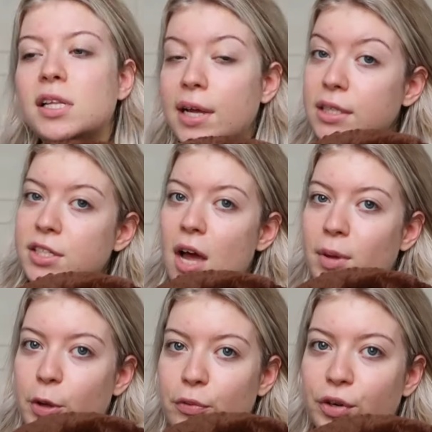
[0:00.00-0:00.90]
Zane is
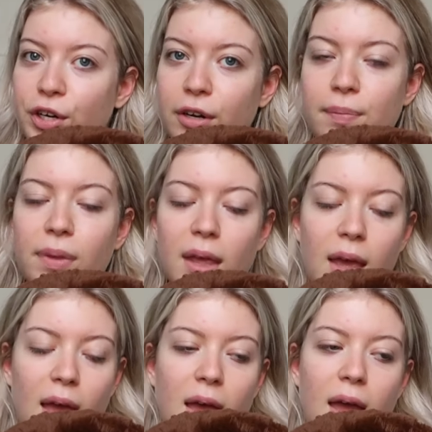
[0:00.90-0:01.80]
coming over
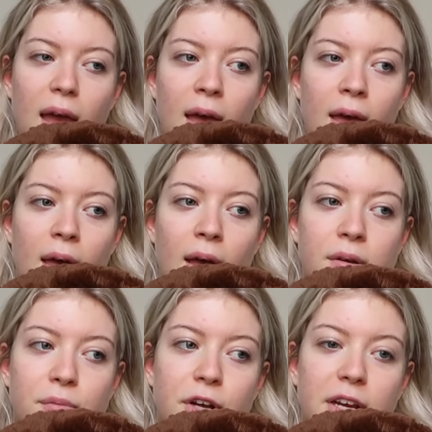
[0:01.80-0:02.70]

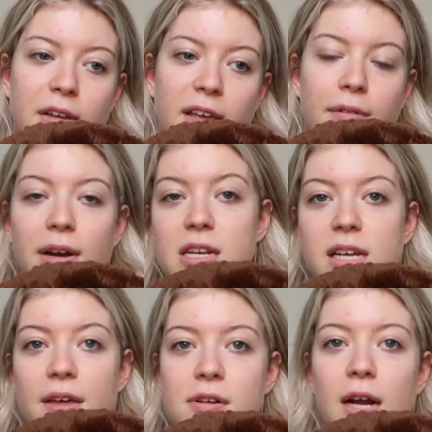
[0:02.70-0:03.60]
and we're gonna get ready
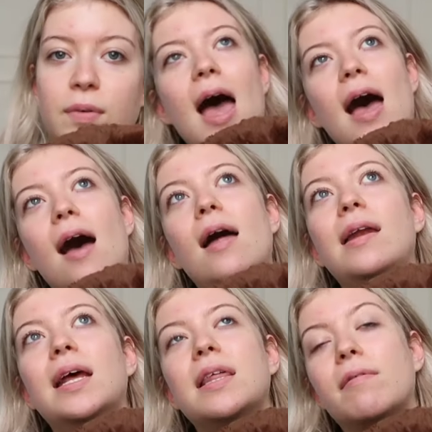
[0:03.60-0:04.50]
together.
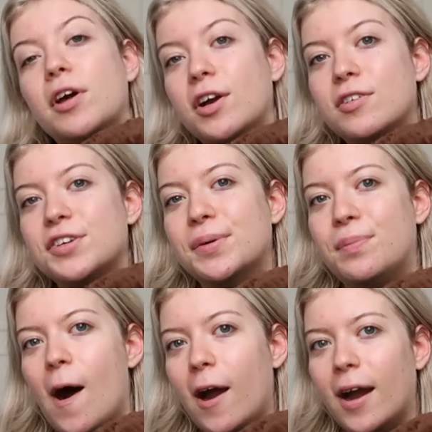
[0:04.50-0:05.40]
And then we're gonna go to a
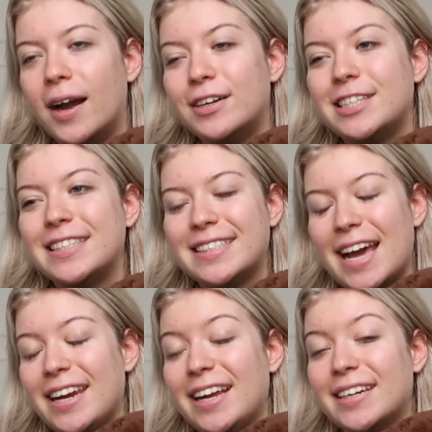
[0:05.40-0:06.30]
bar, which is
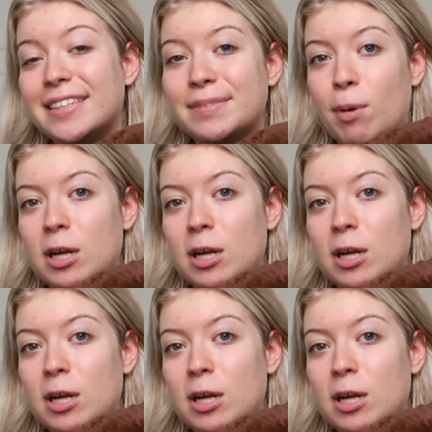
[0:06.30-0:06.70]
exciting because